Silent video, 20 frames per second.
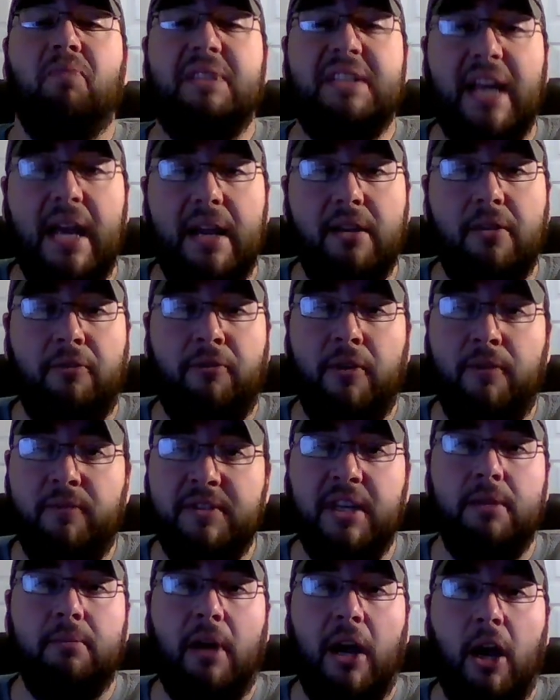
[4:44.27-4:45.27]
10 to
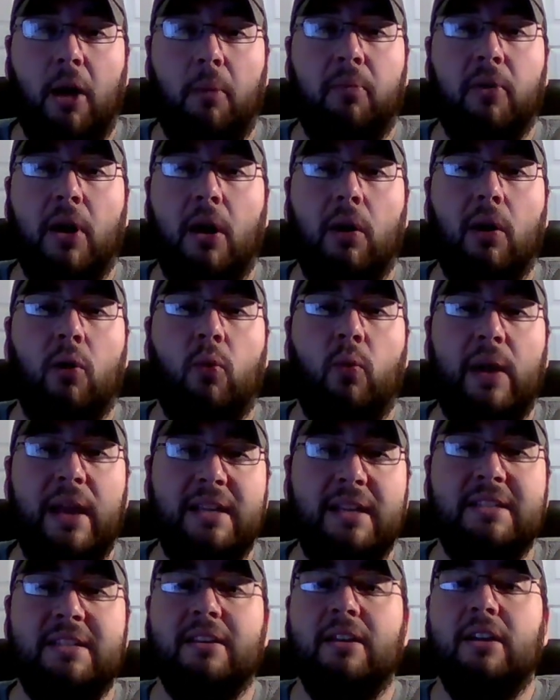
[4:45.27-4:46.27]
15 mile per hour
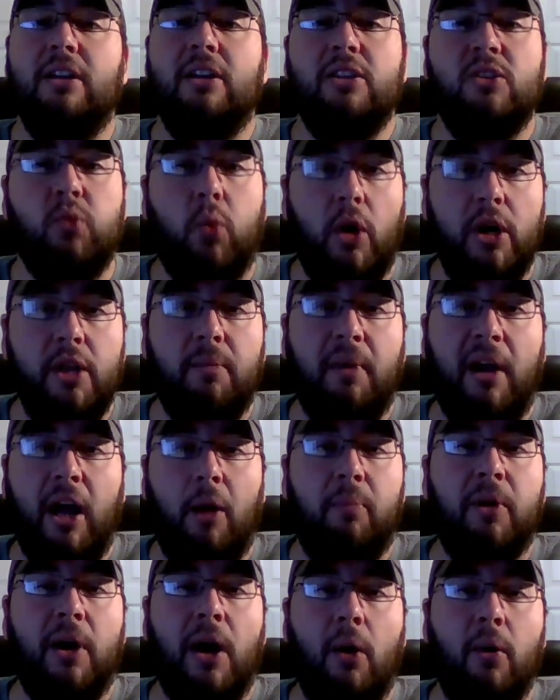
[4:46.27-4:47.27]
winds, 20
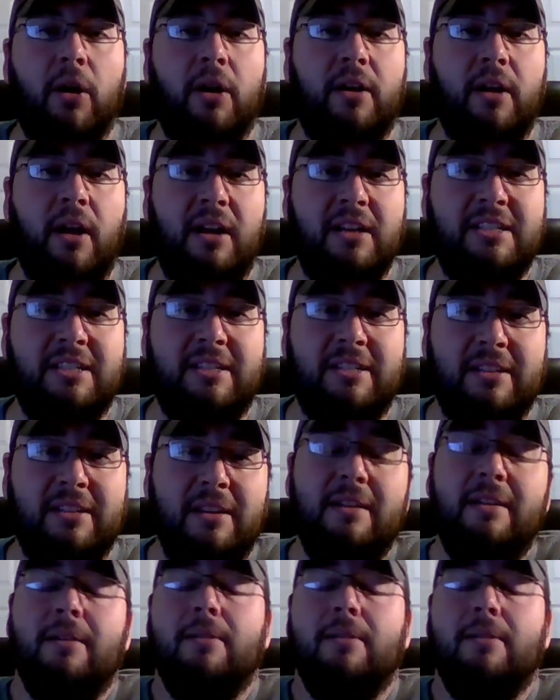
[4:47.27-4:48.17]
mile per hour gusts.